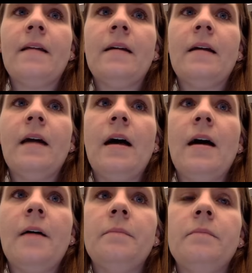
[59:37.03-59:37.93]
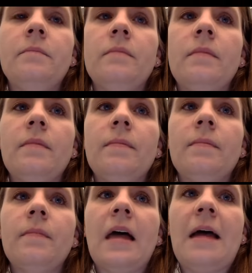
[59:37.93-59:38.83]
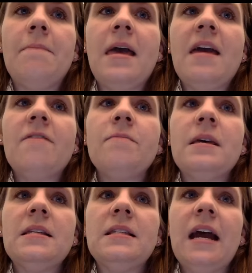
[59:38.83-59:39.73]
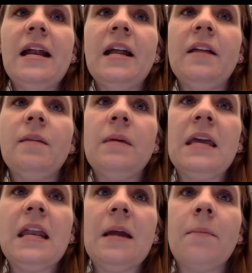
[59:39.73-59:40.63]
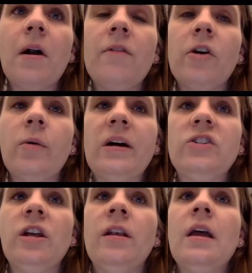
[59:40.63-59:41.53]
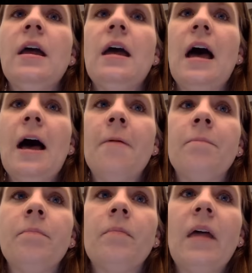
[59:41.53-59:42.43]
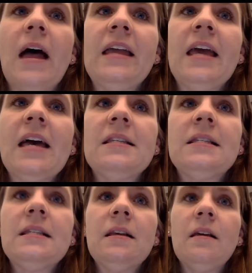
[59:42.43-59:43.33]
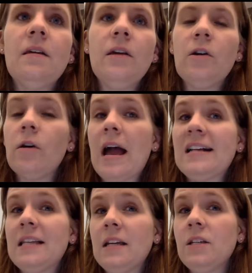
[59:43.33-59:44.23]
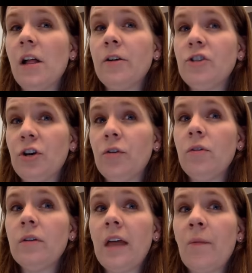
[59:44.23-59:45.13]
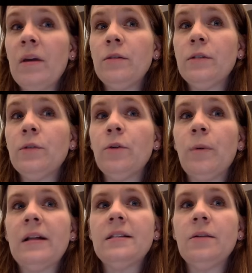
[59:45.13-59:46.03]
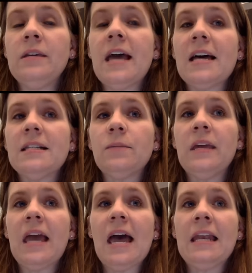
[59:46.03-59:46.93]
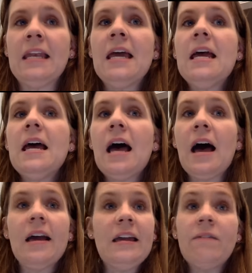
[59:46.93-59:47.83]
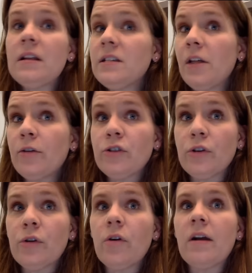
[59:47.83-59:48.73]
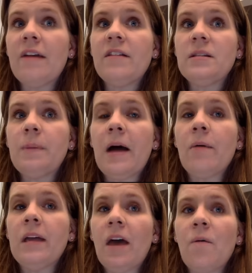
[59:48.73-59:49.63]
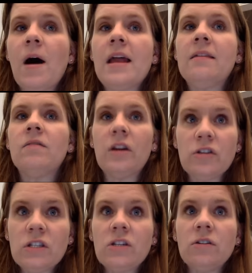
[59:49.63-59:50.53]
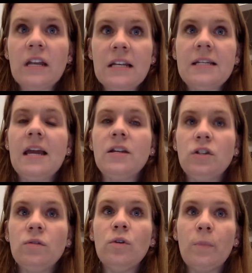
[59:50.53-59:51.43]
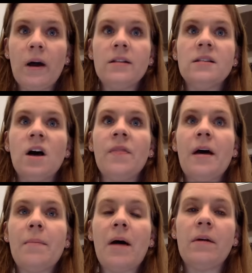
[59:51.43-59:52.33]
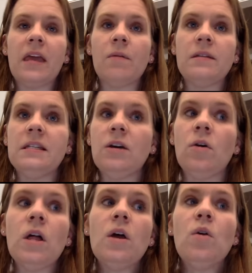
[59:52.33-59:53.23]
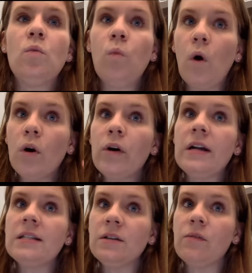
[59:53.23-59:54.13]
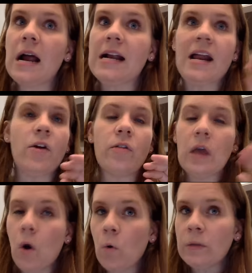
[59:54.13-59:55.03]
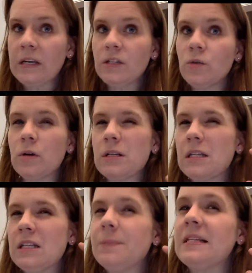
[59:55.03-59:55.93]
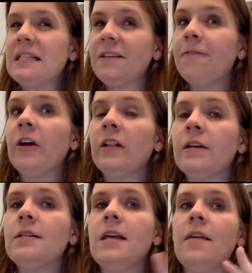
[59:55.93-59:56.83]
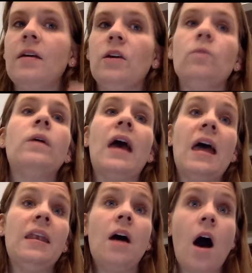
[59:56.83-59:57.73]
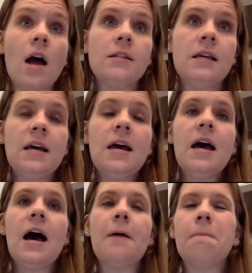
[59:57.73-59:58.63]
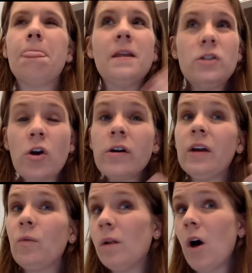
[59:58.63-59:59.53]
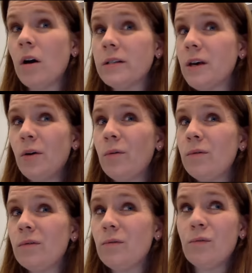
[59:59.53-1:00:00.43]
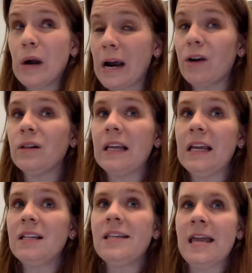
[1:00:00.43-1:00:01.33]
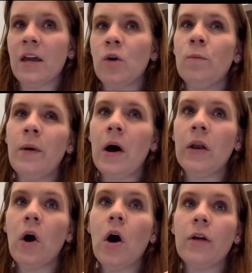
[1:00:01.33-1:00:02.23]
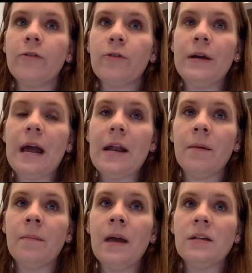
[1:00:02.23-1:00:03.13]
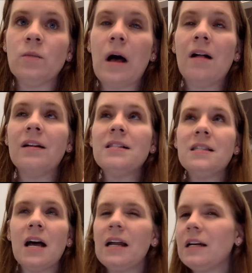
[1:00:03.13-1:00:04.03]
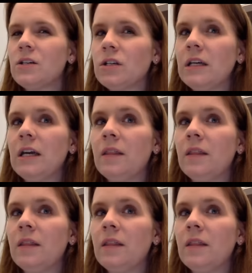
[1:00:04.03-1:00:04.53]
Um, I may have missed, Heidi, the beginning part of your question. Um, I guess you're asking Dollar General, can we use two coupons? So yes, we can. Uh, even at Dollar General, if it's buy one, get one, they're still going to take two coupons on that buy one, get one deal. Walgreens and Rite Aid are the only stores that specifically say that you cannot. Um, Target will also rarely take a coupon on a free item as well. It's not actually in their